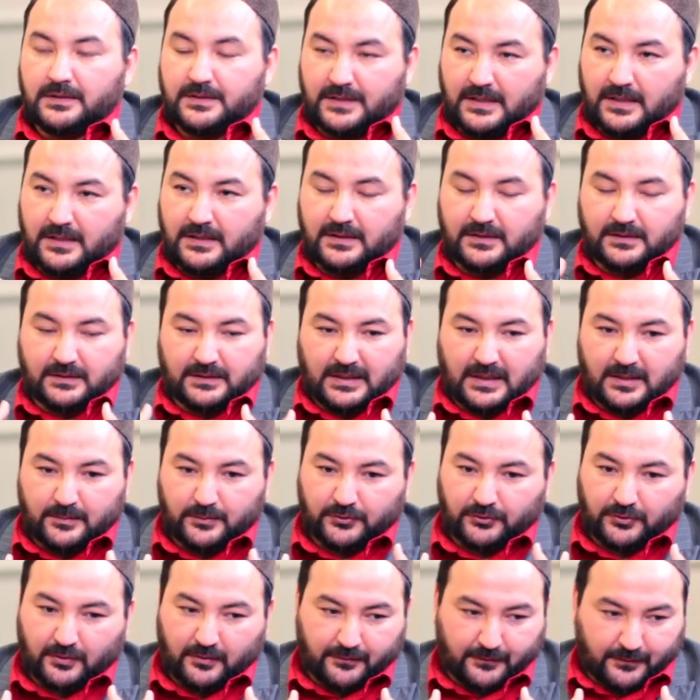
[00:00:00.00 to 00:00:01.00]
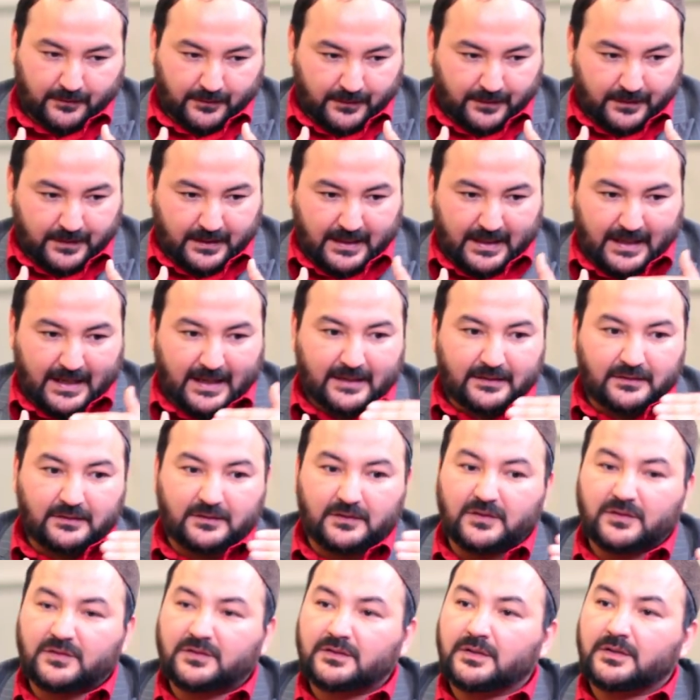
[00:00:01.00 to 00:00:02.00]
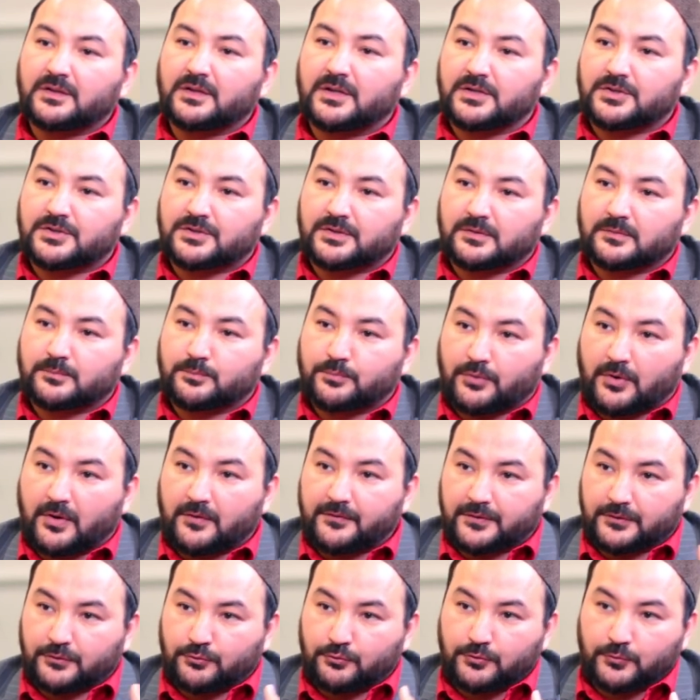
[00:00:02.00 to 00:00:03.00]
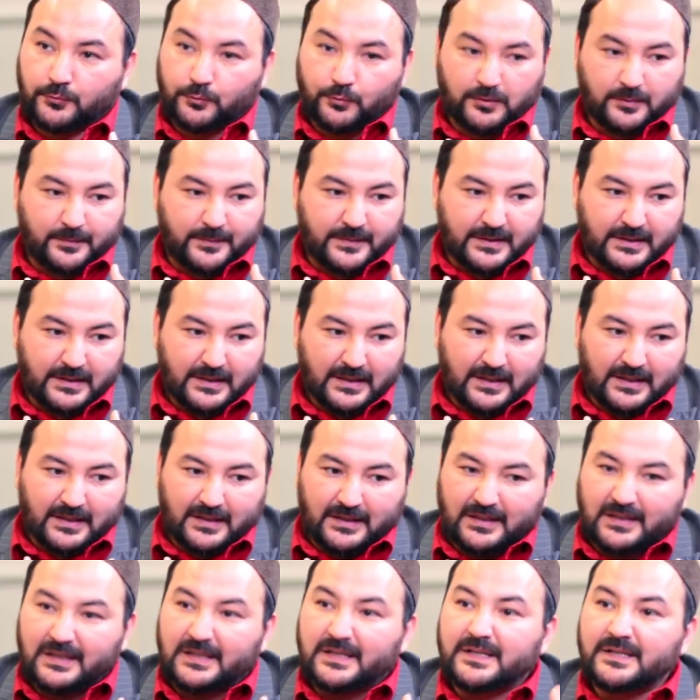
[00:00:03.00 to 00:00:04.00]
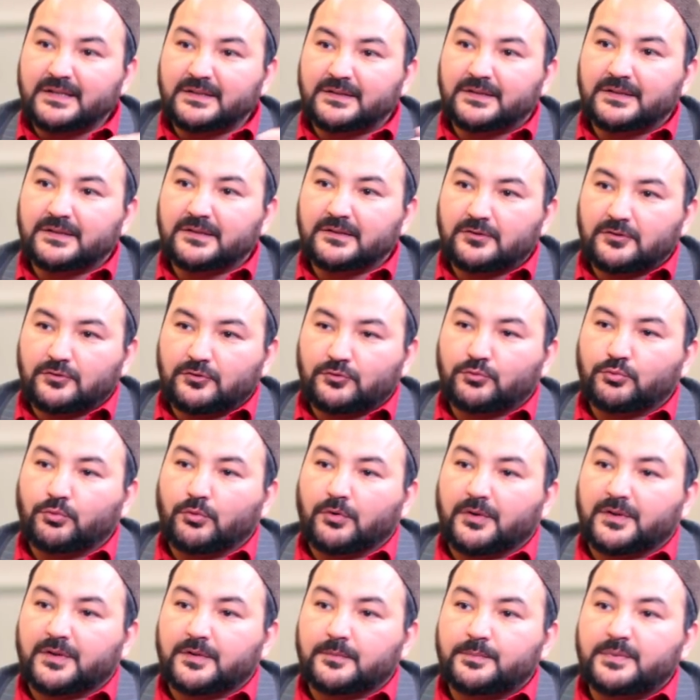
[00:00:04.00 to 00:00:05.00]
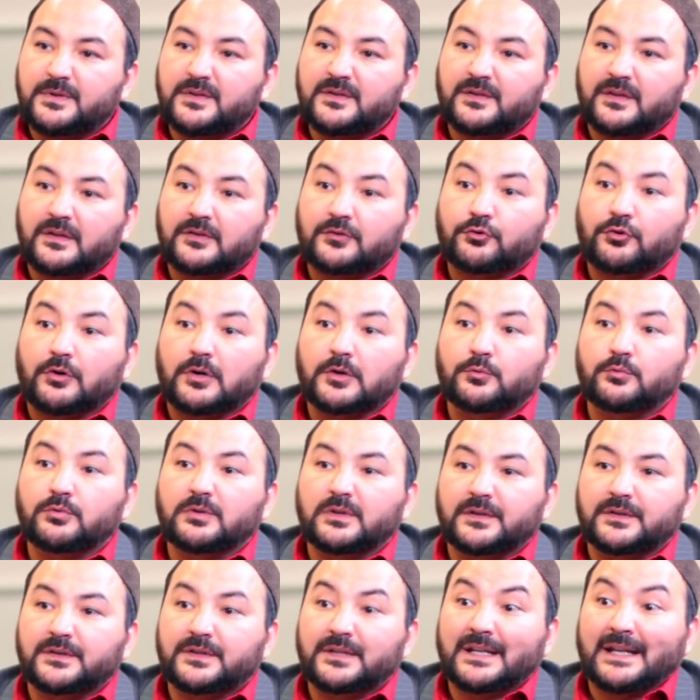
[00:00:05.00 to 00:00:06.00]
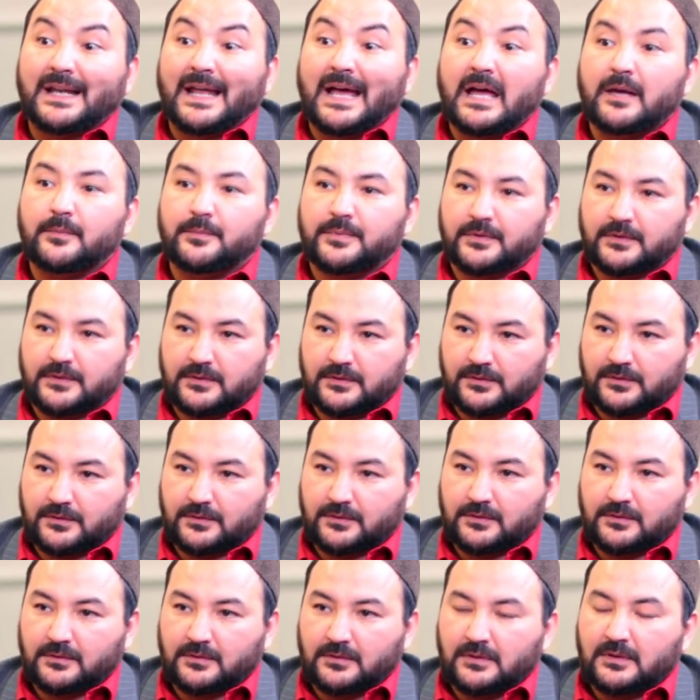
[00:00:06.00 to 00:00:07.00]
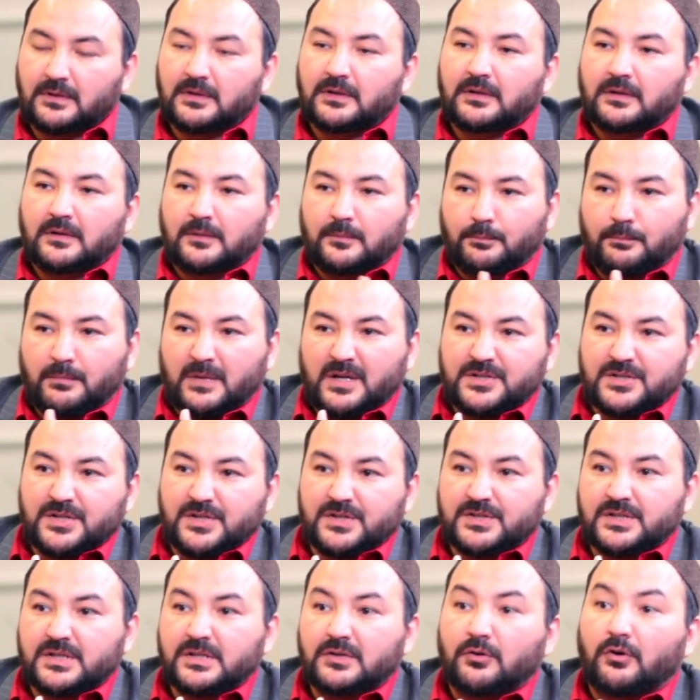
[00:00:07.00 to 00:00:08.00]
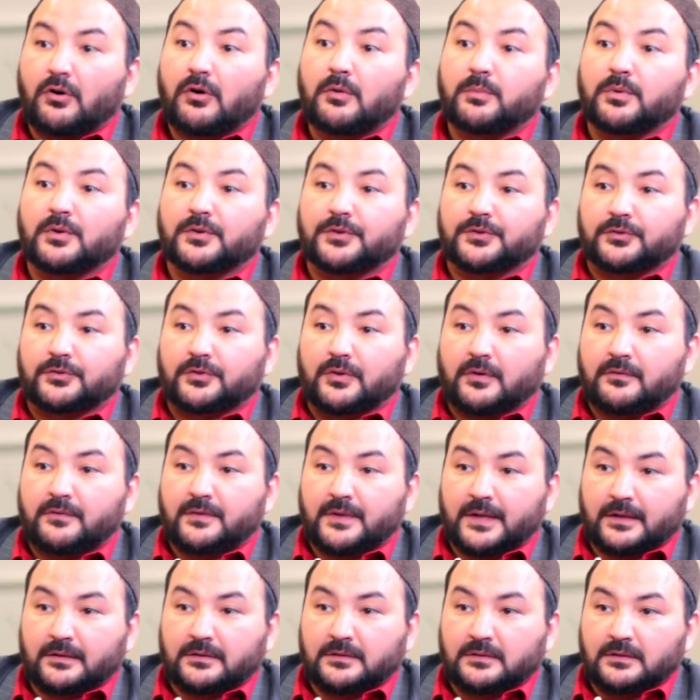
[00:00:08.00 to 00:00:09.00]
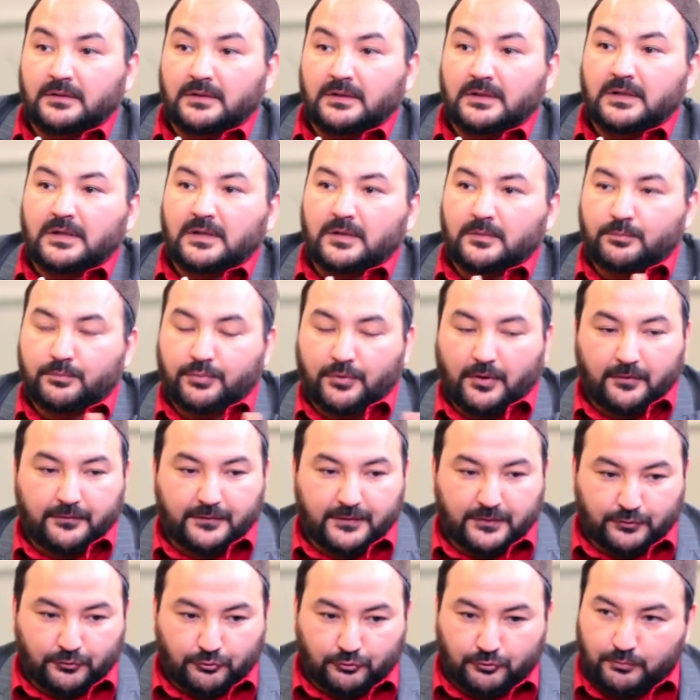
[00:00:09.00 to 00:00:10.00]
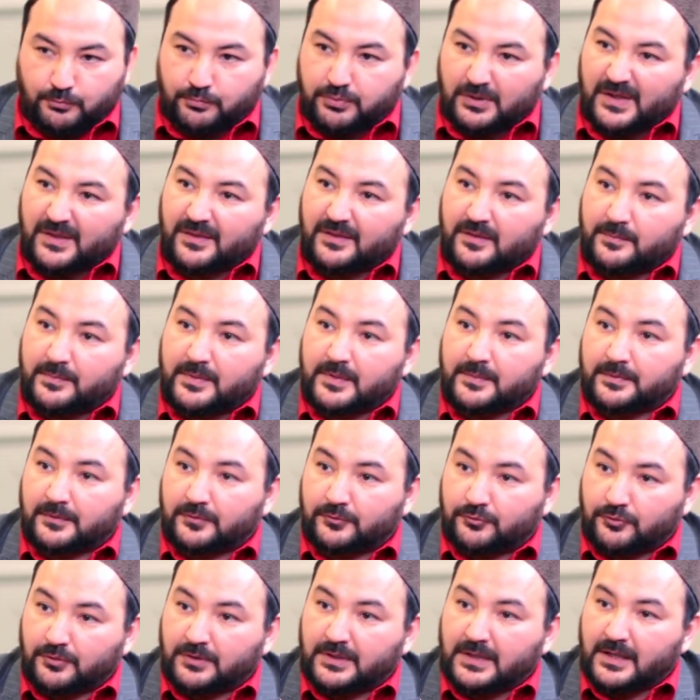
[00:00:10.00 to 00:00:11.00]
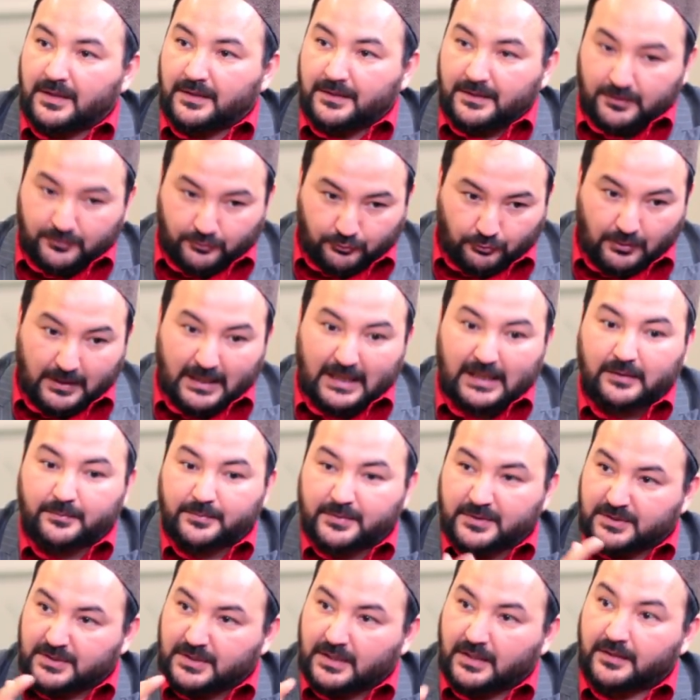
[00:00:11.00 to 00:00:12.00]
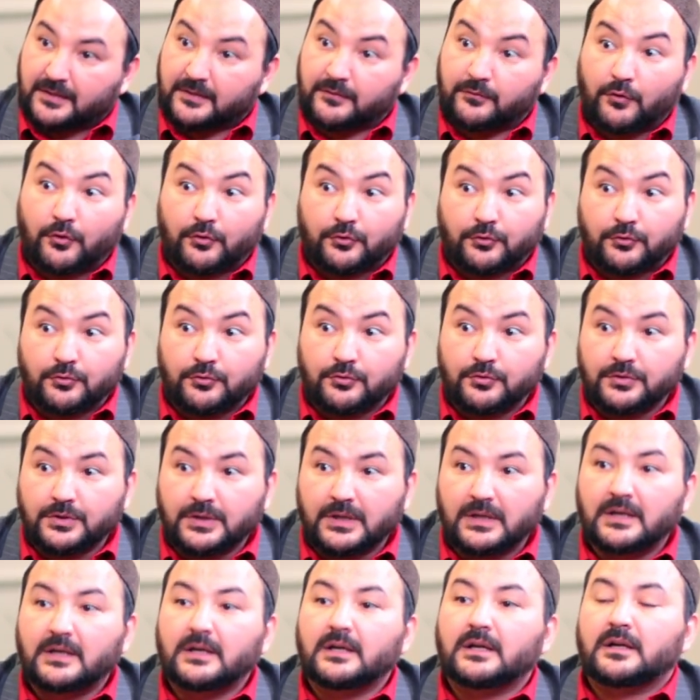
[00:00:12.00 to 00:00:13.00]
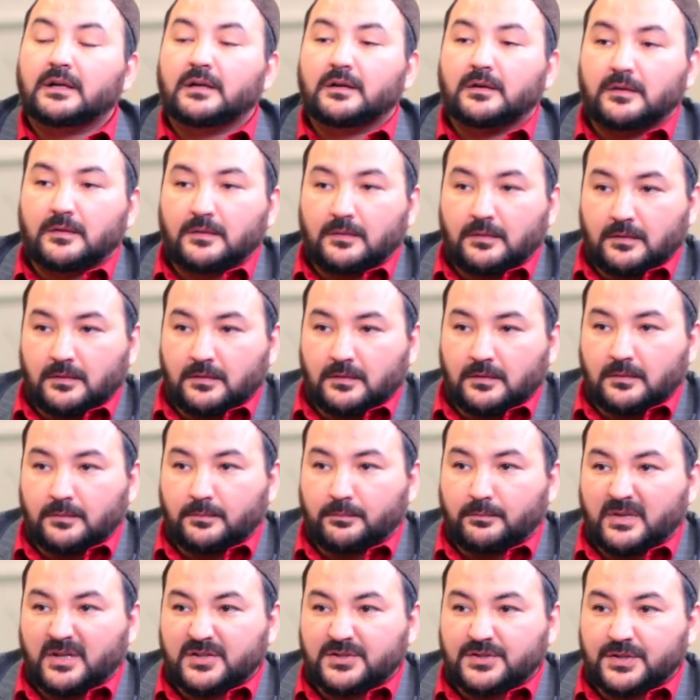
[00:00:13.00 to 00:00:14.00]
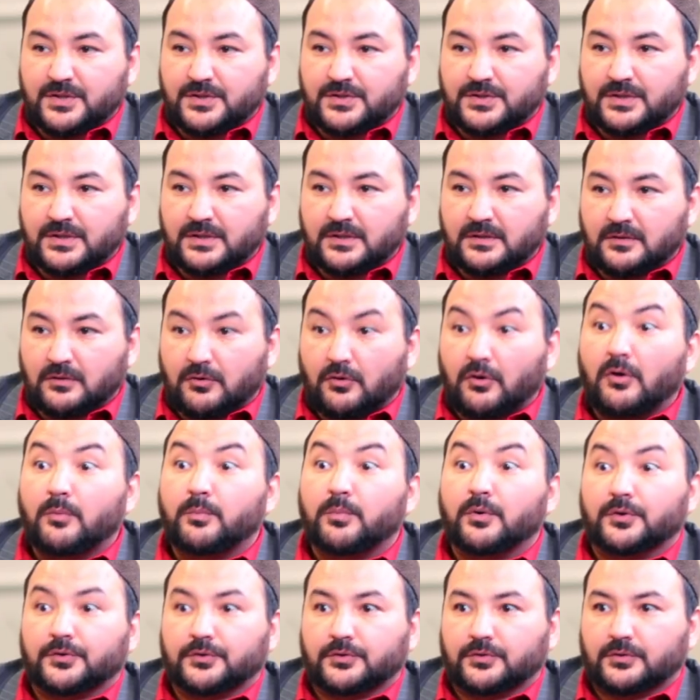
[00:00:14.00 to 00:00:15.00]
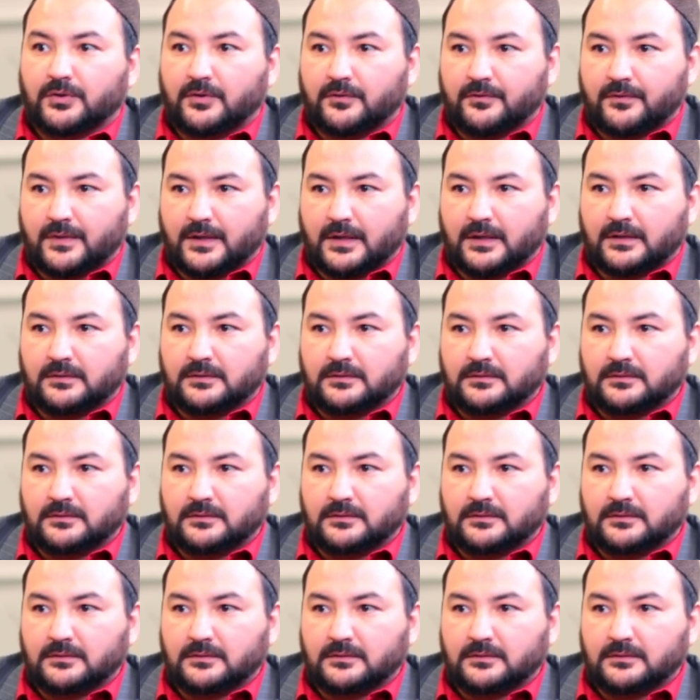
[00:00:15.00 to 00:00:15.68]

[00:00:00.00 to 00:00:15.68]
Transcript: Yeah, in terms okay. of the end destination. Prophethood will be leading toward the peace and tranquility and happiness. Mm -hmm. Magician, opposite of that. Prophet to bring the people together to help each other for good. Magician, opposite of that.